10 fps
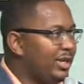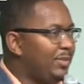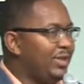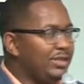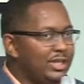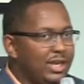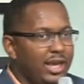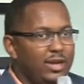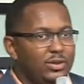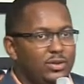I've been on City
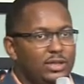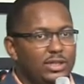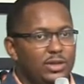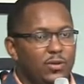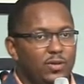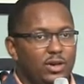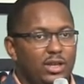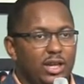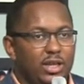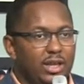Council just over
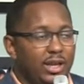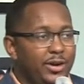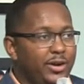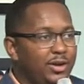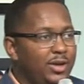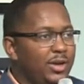a year,